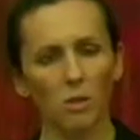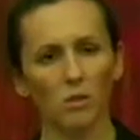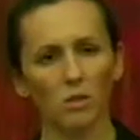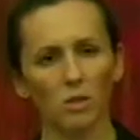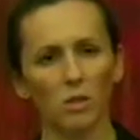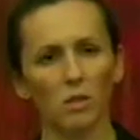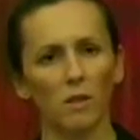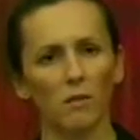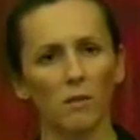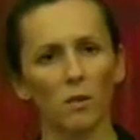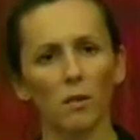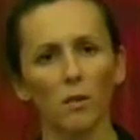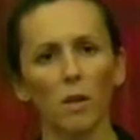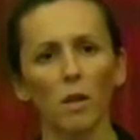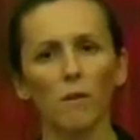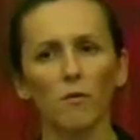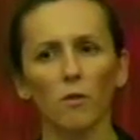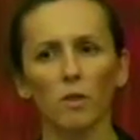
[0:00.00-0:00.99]
sniffer
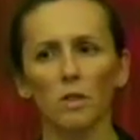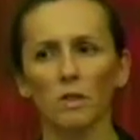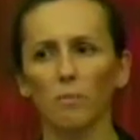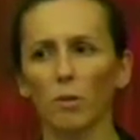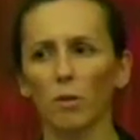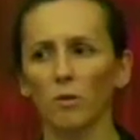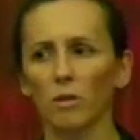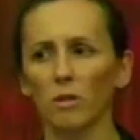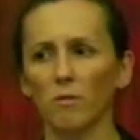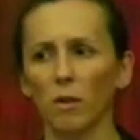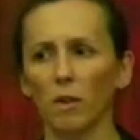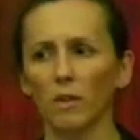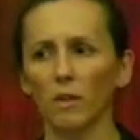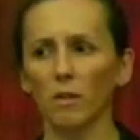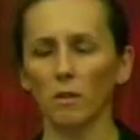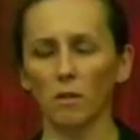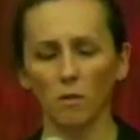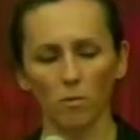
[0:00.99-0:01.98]
looking for explosive
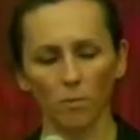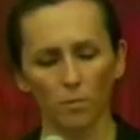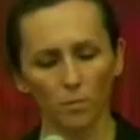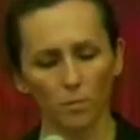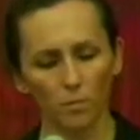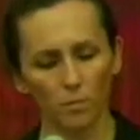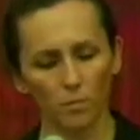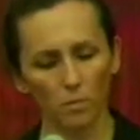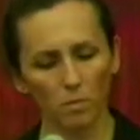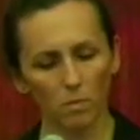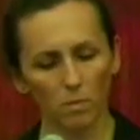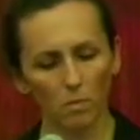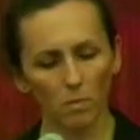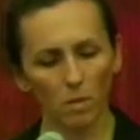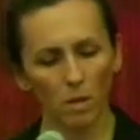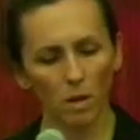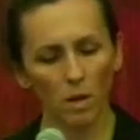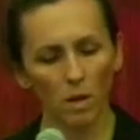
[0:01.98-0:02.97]
residue.
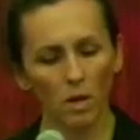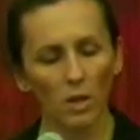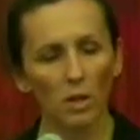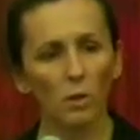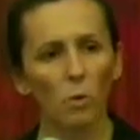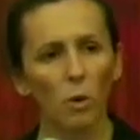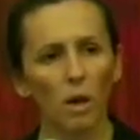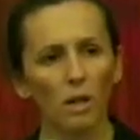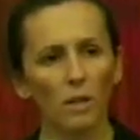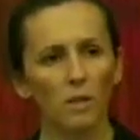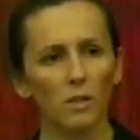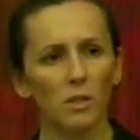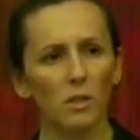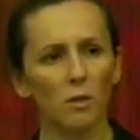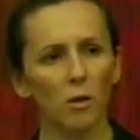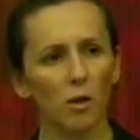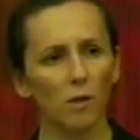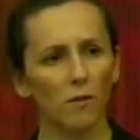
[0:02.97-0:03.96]
You walk into
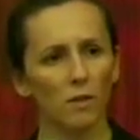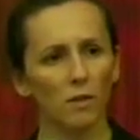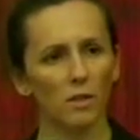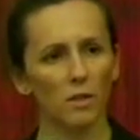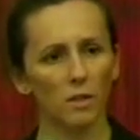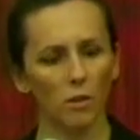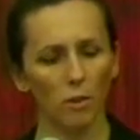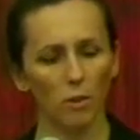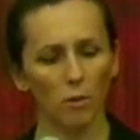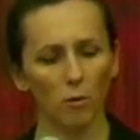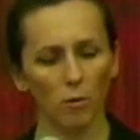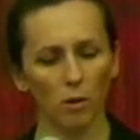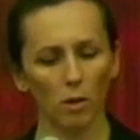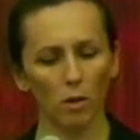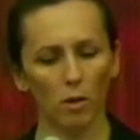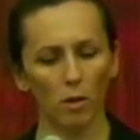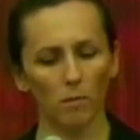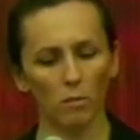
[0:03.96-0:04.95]
your office through an
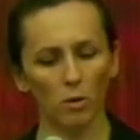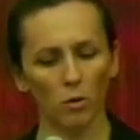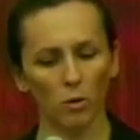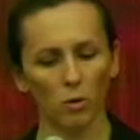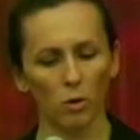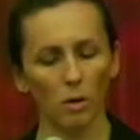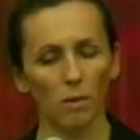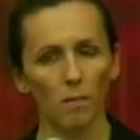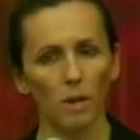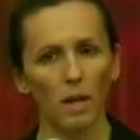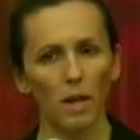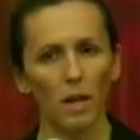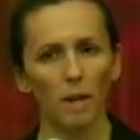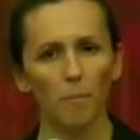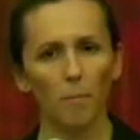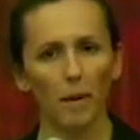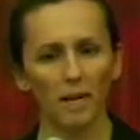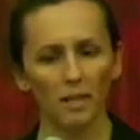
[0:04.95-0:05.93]
alarmed door
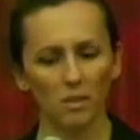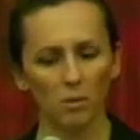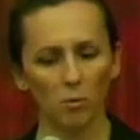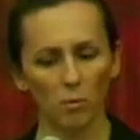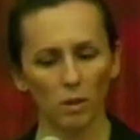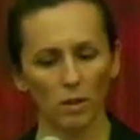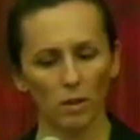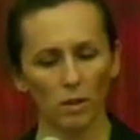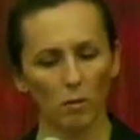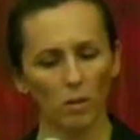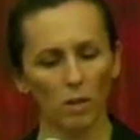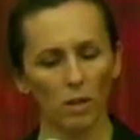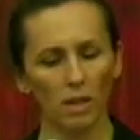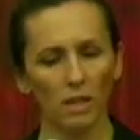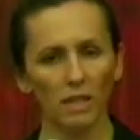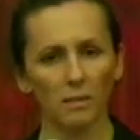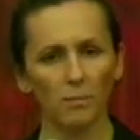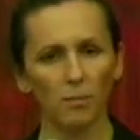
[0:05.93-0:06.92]
and past a window with a
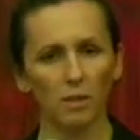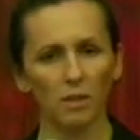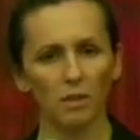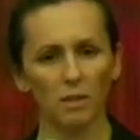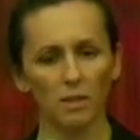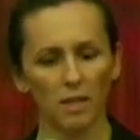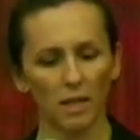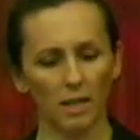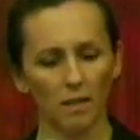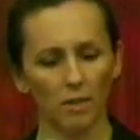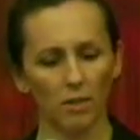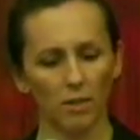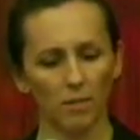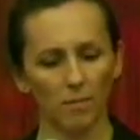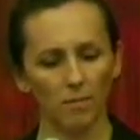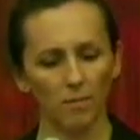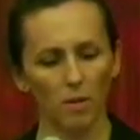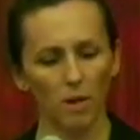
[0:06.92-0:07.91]
glass break detector,
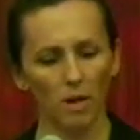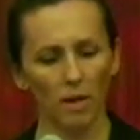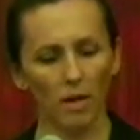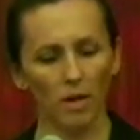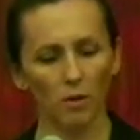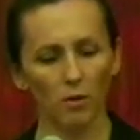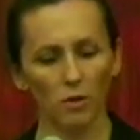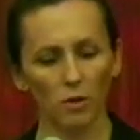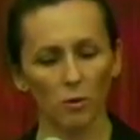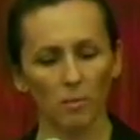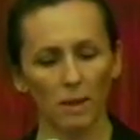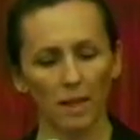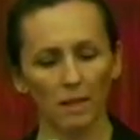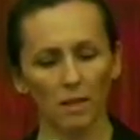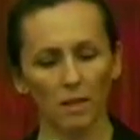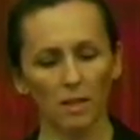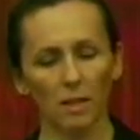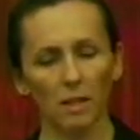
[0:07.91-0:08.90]
and also
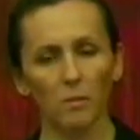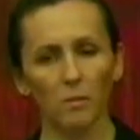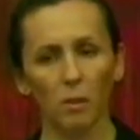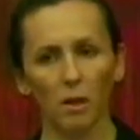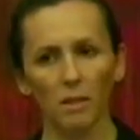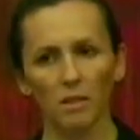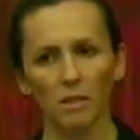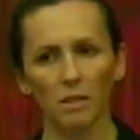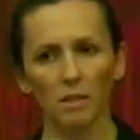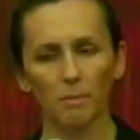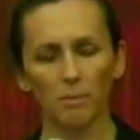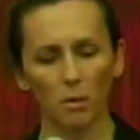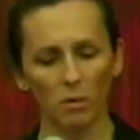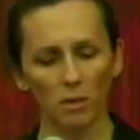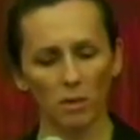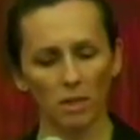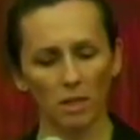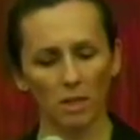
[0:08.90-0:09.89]
past a heat rise and
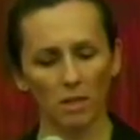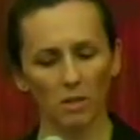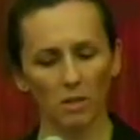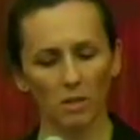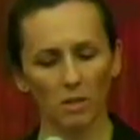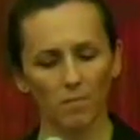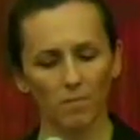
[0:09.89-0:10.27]
smoke detector.